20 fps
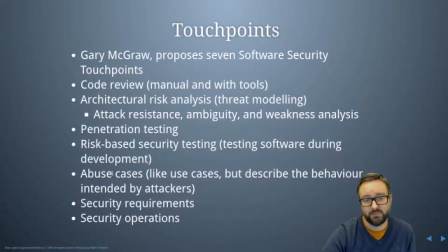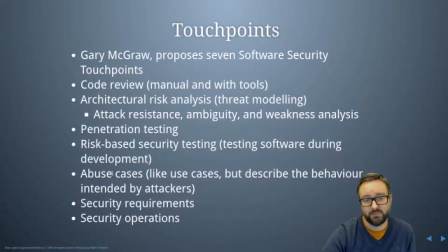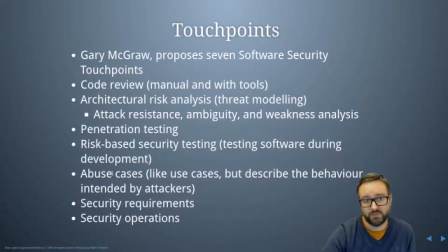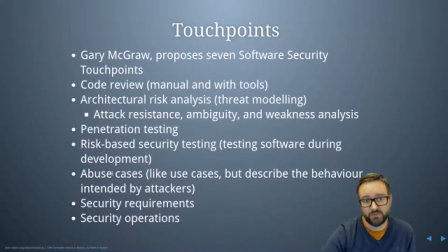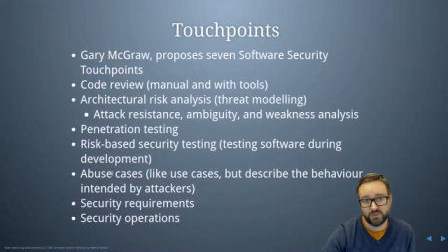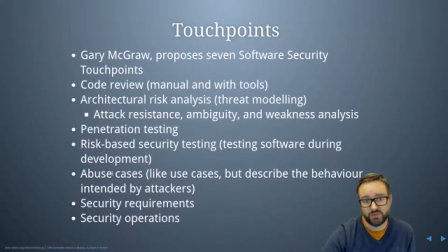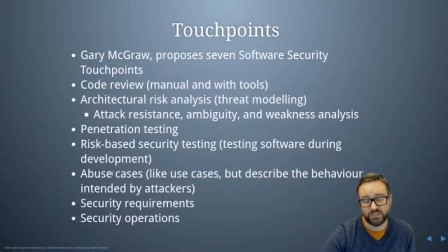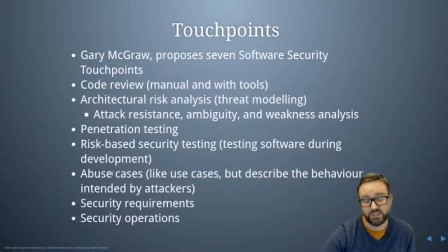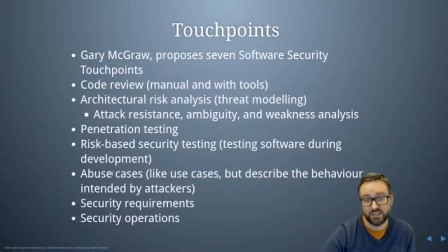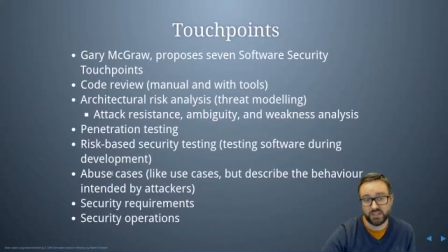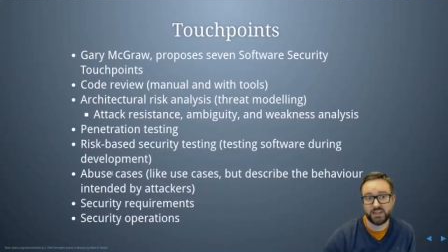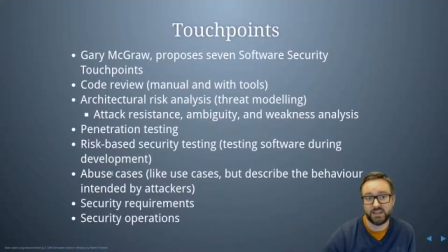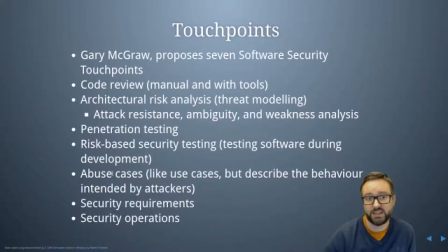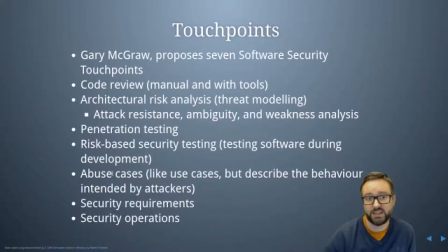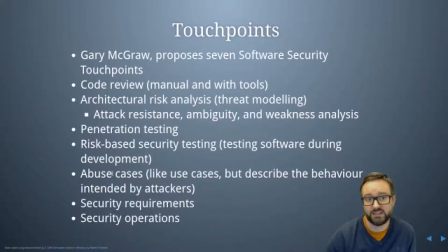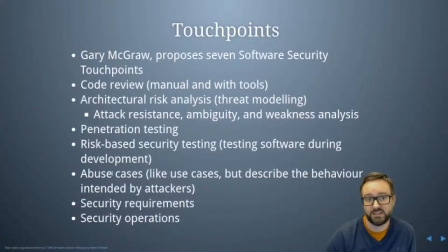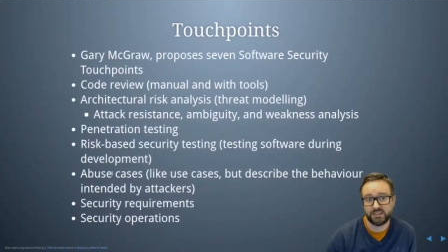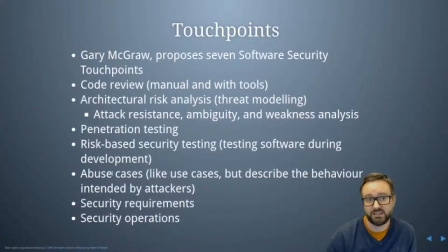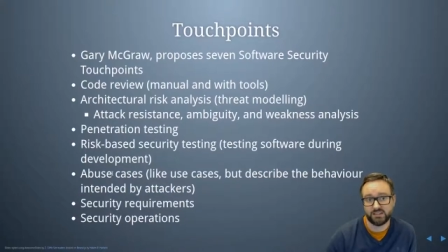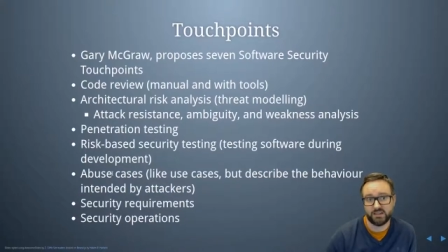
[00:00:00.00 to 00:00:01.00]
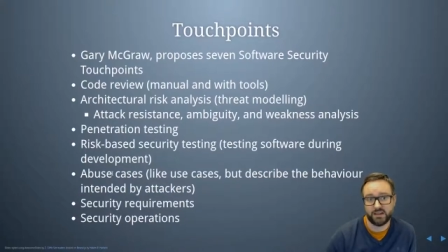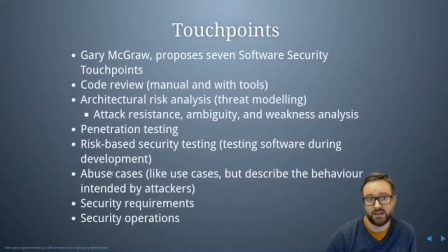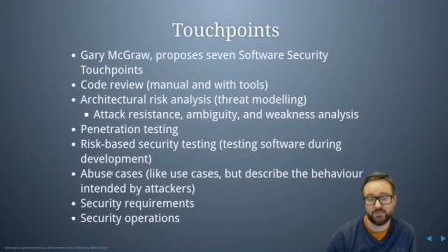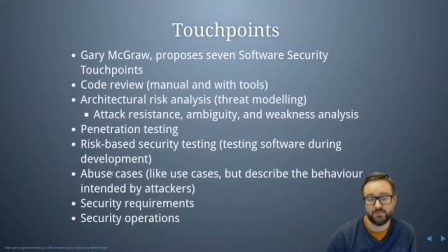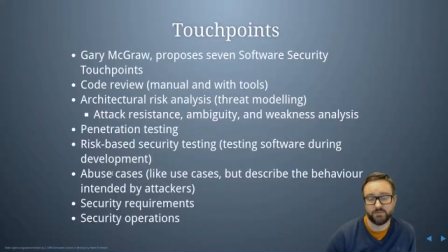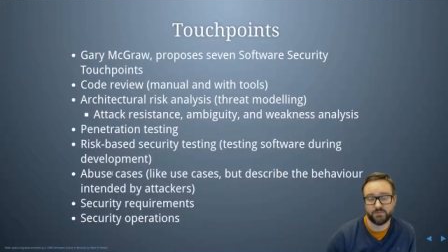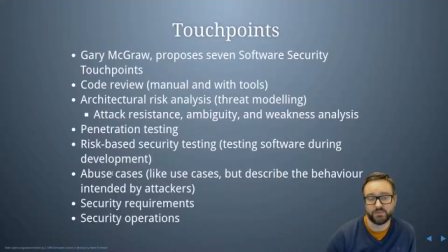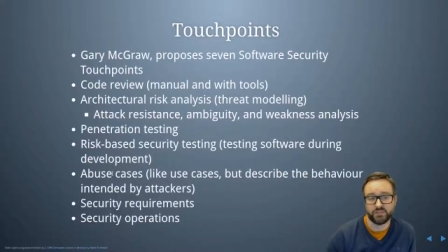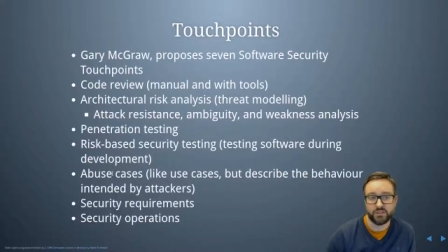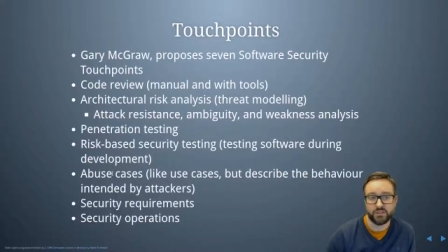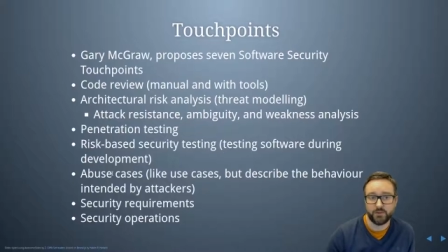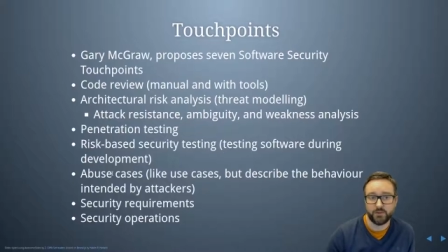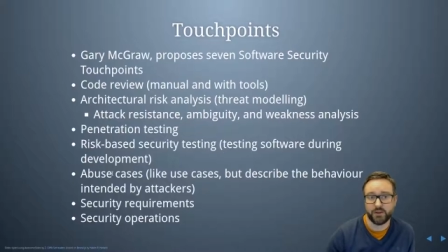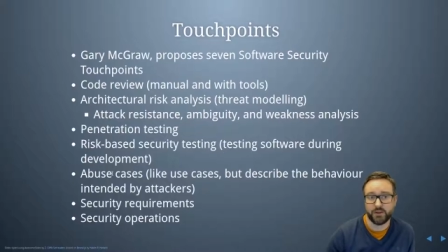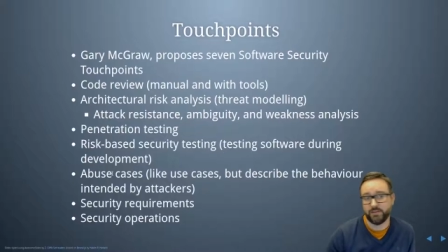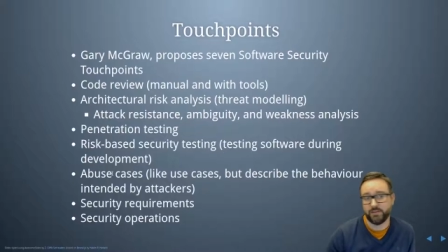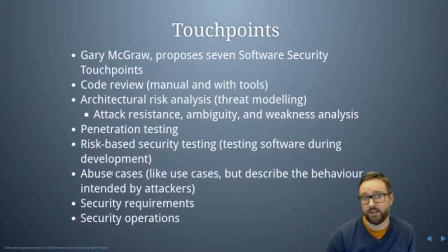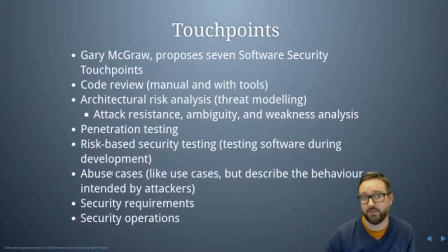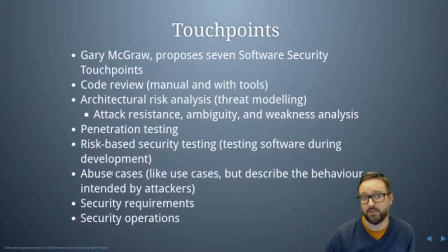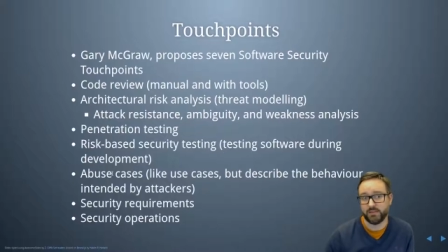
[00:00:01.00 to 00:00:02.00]
studied um, software
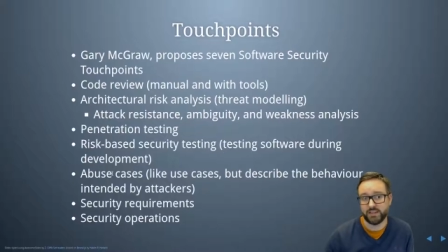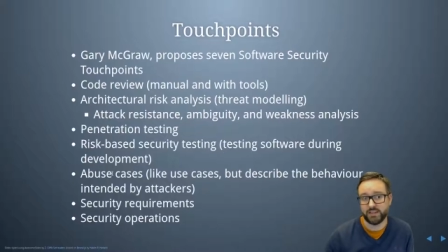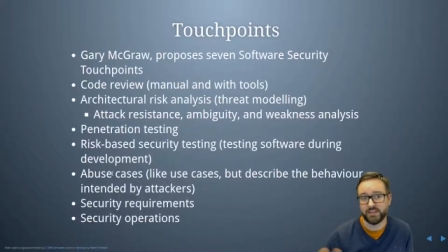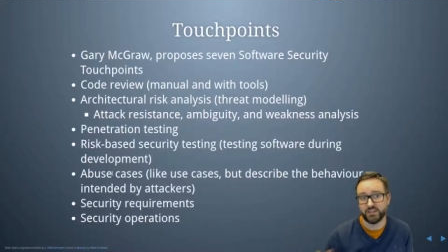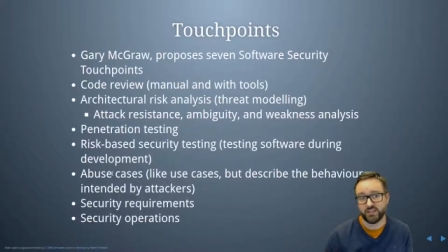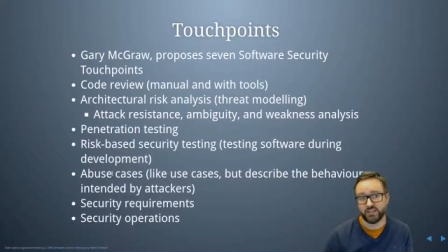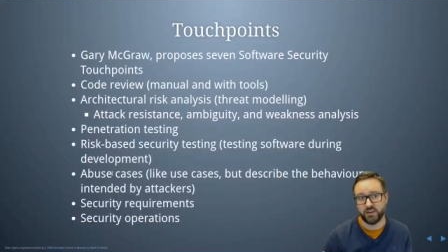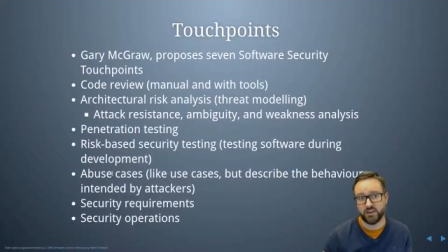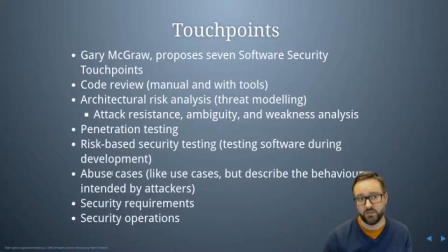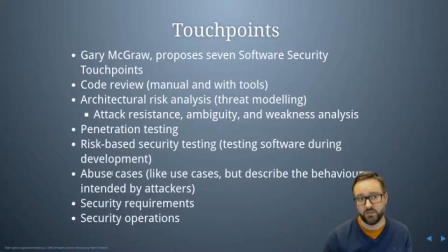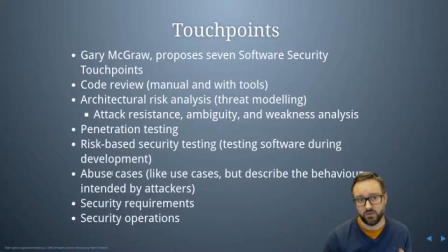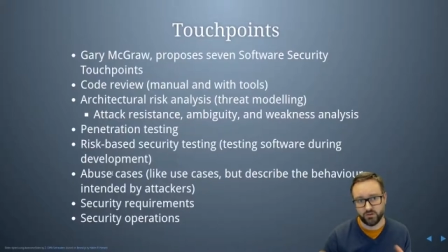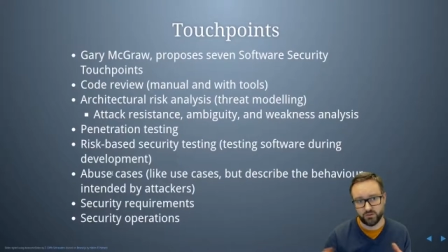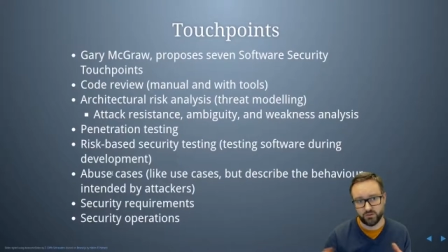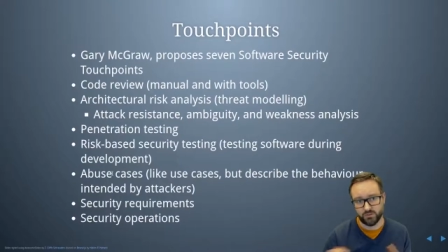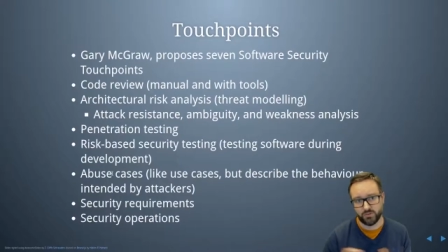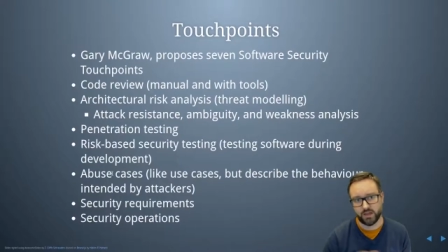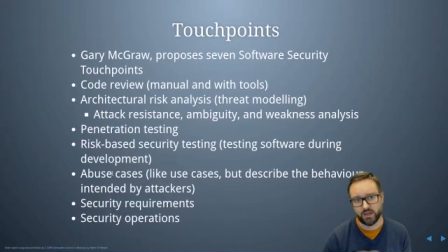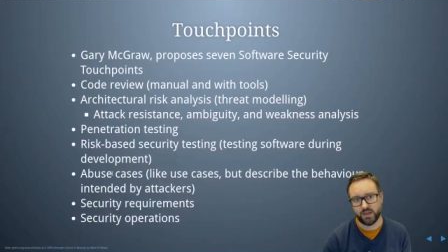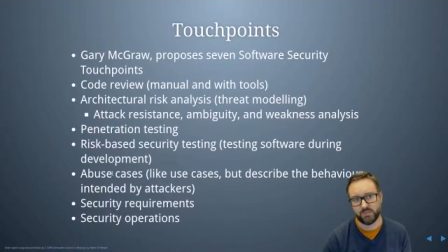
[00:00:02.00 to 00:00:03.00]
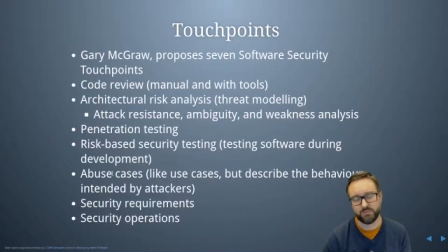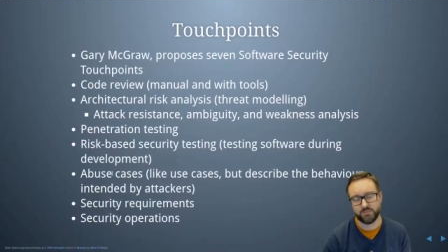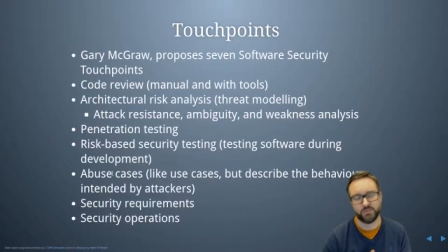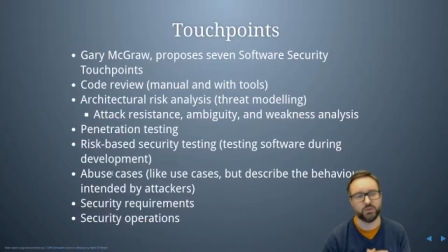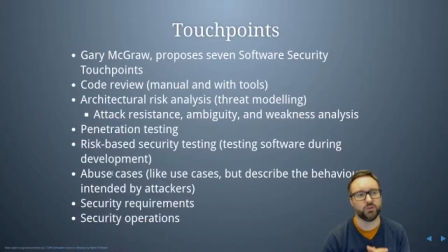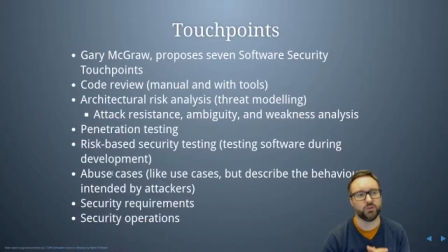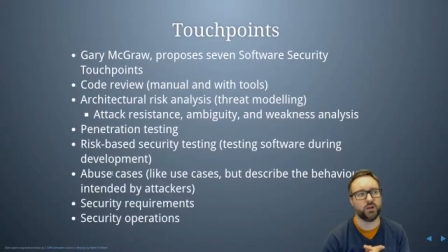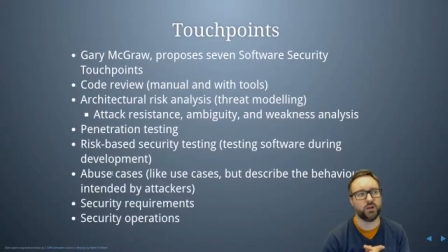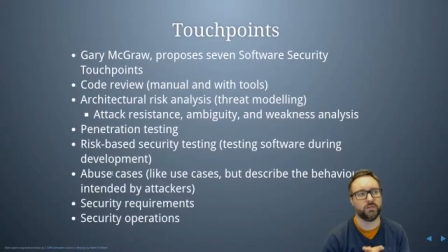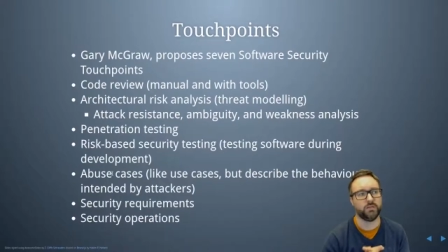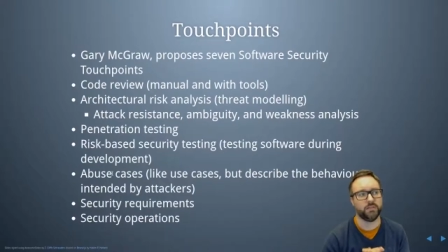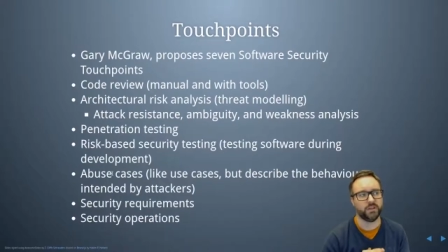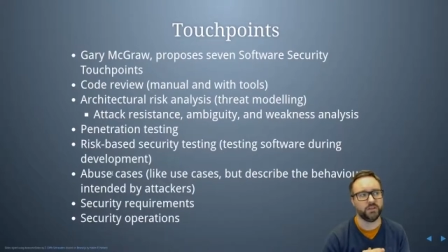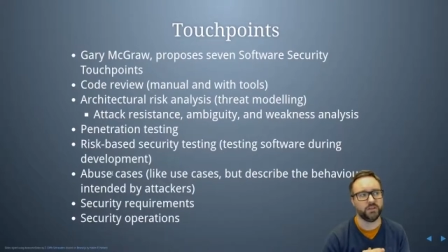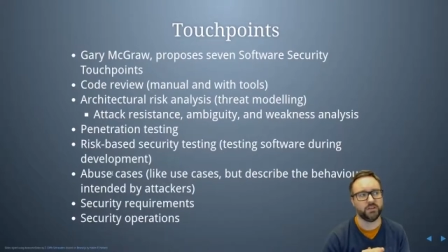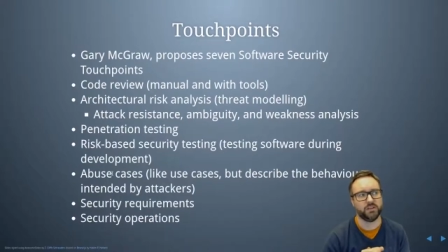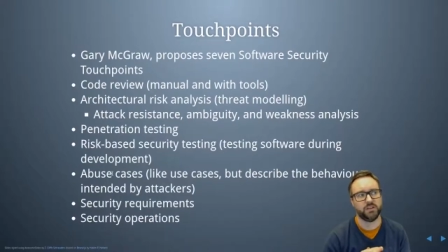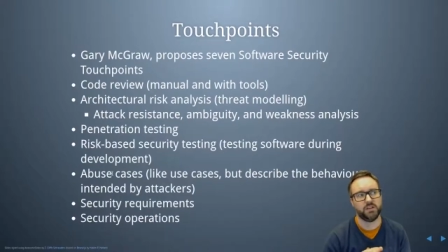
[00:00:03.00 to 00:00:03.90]
development in general, um, you often